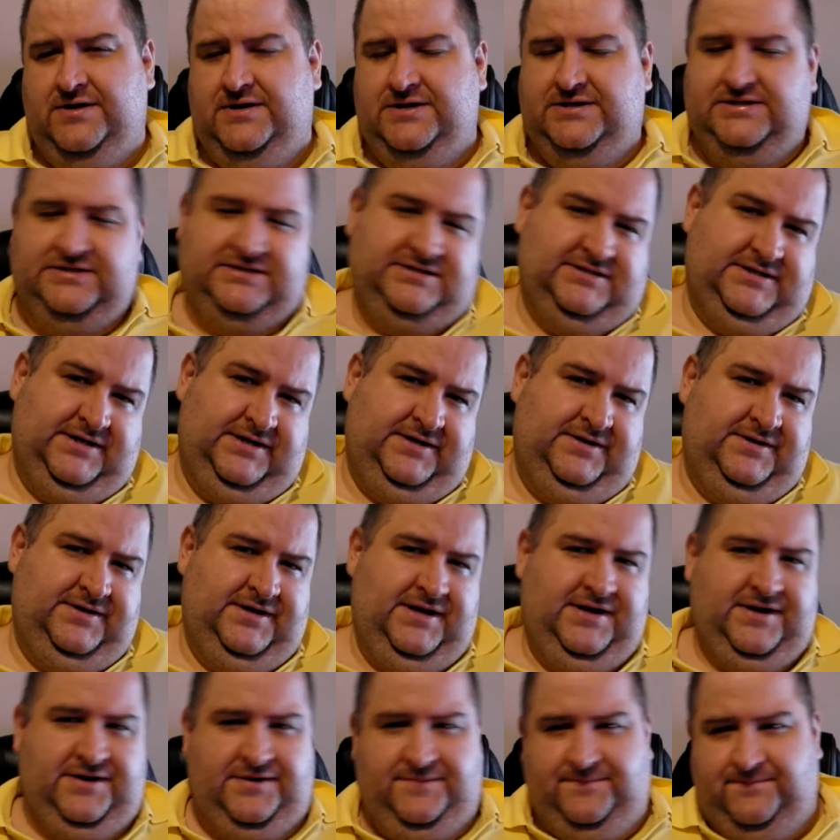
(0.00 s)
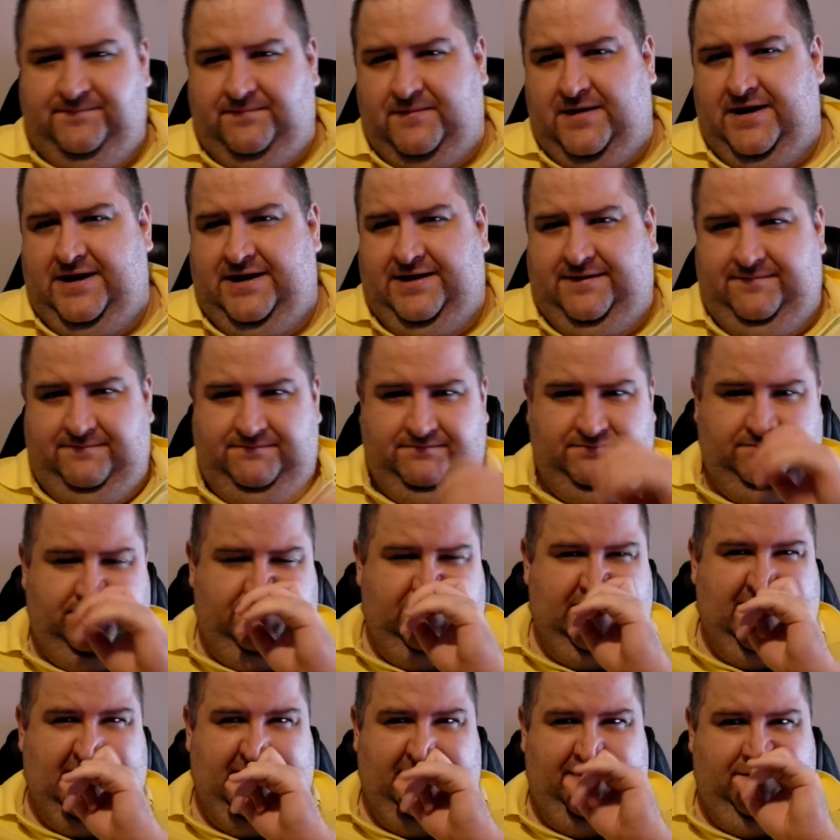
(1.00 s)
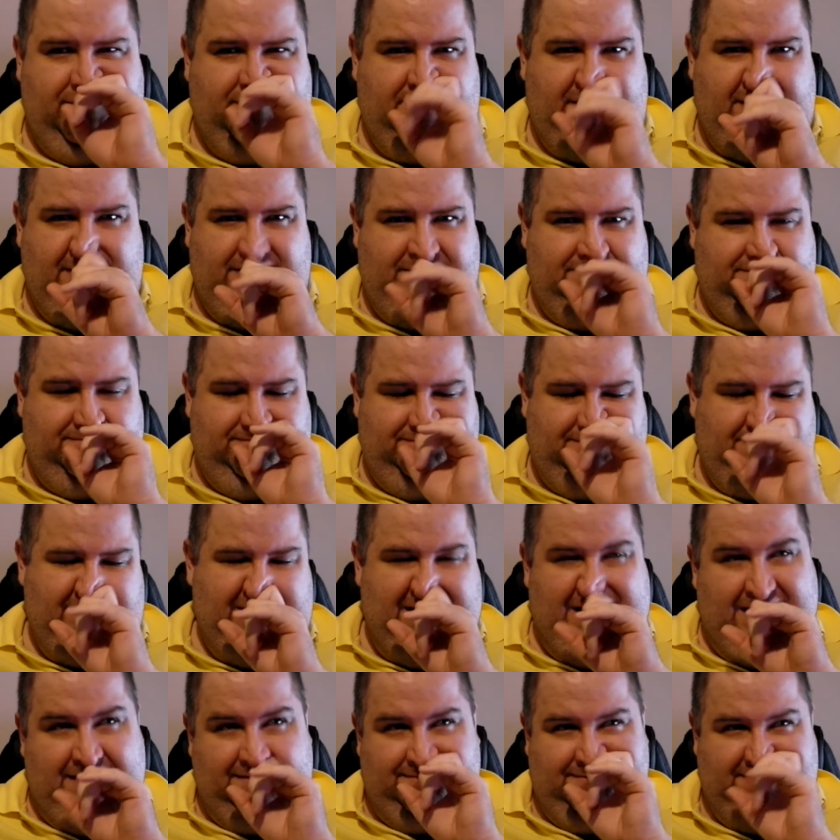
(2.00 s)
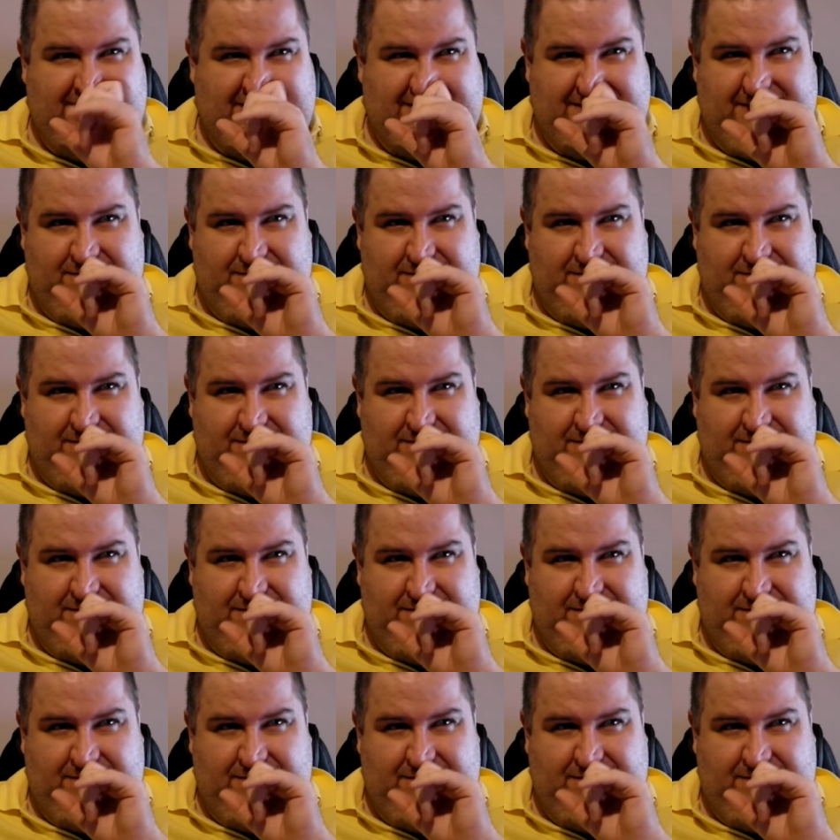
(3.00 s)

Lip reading: So that area, there's no